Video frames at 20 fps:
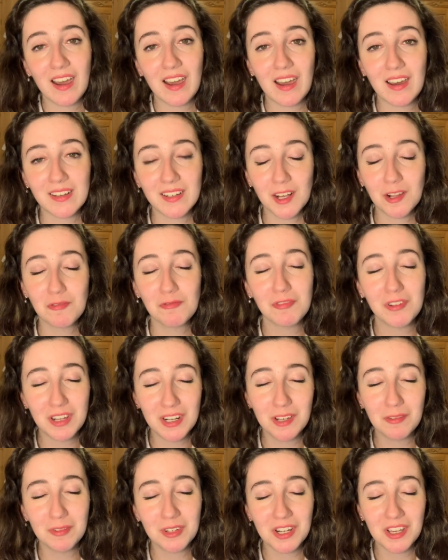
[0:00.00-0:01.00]
And I
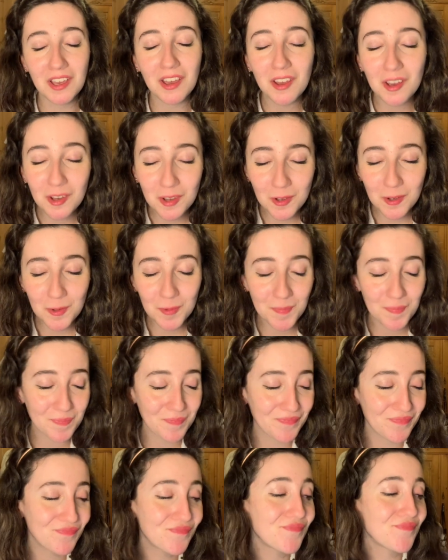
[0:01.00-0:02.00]
really want to go.
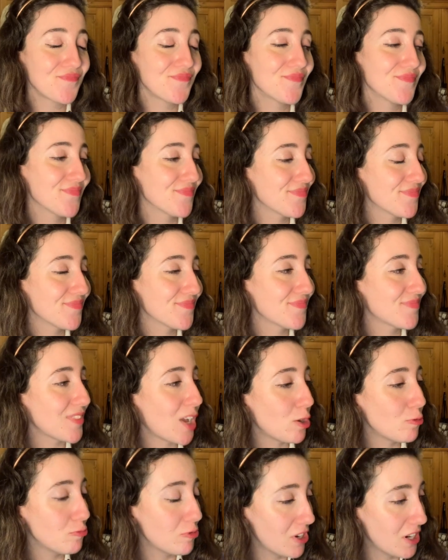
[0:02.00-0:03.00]

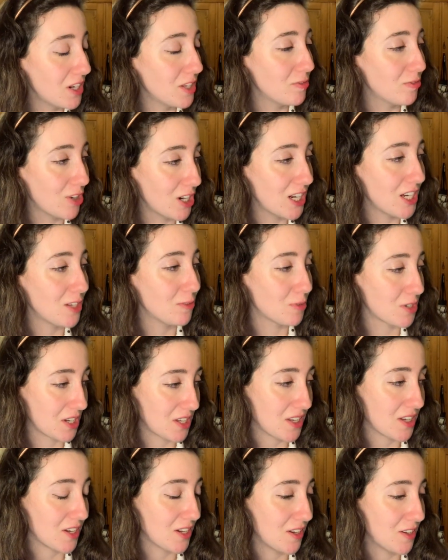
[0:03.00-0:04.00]
I really, really want to
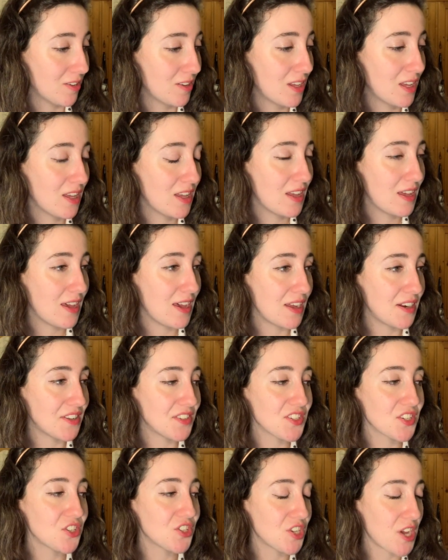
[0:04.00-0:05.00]
go. And
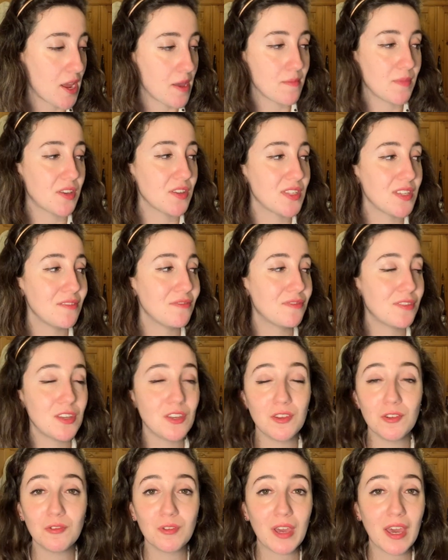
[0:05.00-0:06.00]
it's a shame because if
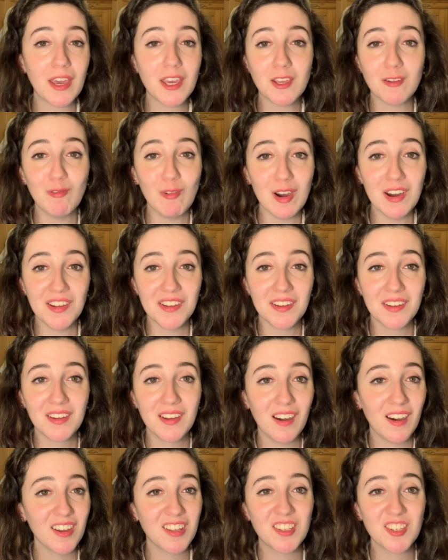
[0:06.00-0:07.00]
the UK won,
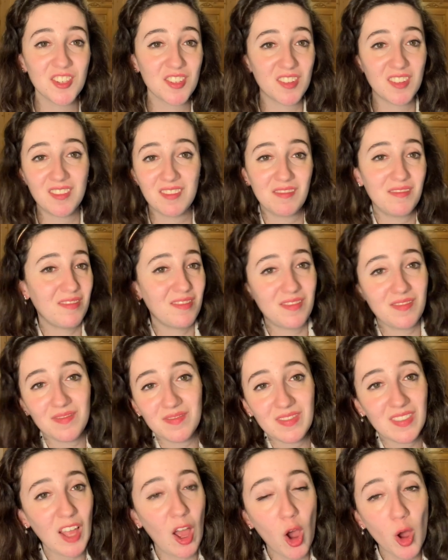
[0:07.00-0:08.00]
I'd just
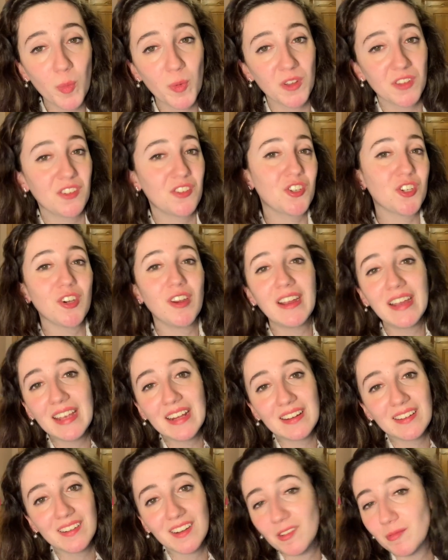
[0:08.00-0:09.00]
hop on the
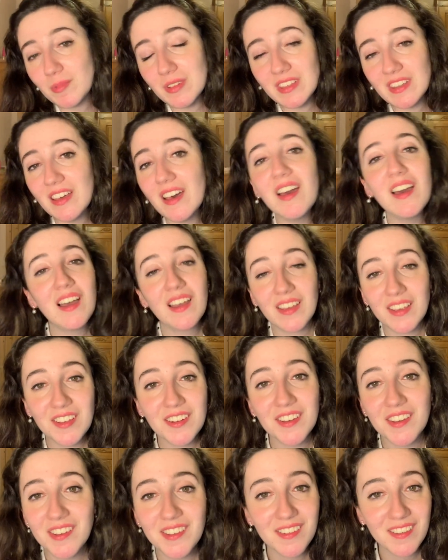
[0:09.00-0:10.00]
train and I'd be there, you
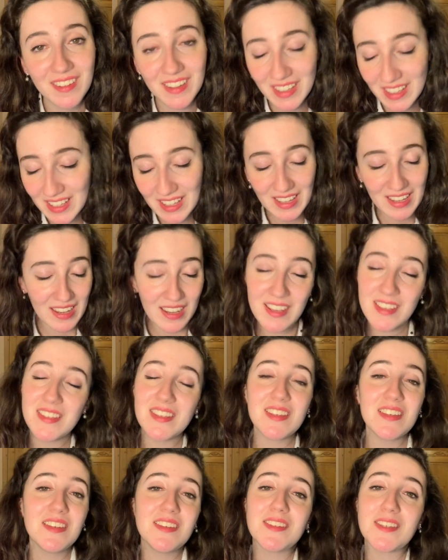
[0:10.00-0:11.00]
know. It's
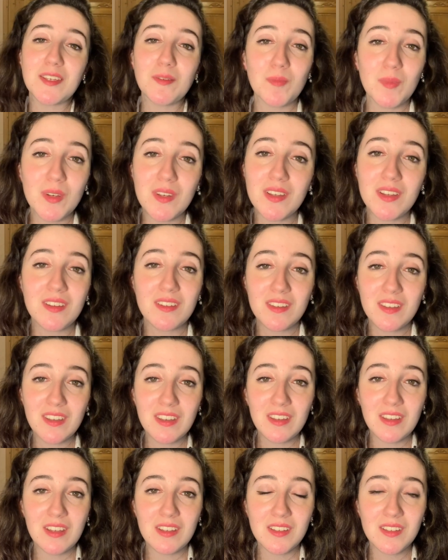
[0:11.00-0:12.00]
easy, but
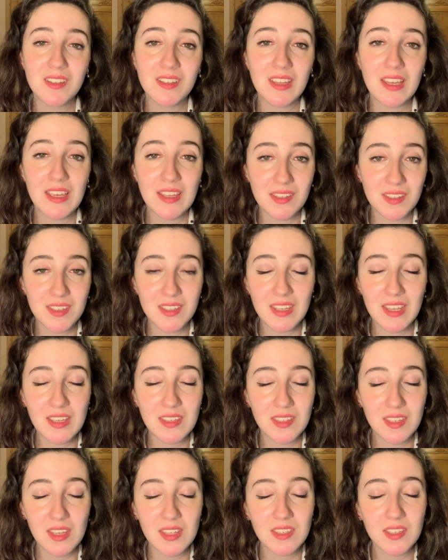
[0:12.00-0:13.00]
yeah, it's
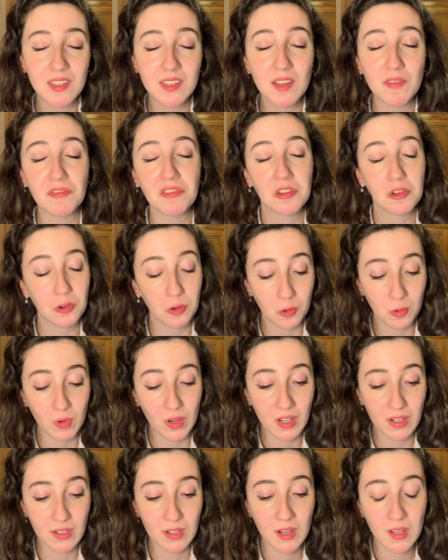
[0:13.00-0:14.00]
a difficult
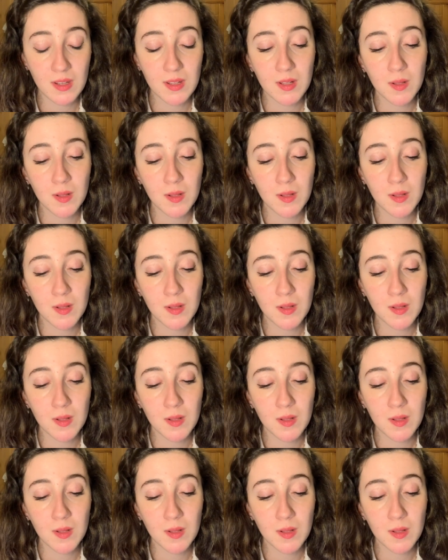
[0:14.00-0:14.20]
one.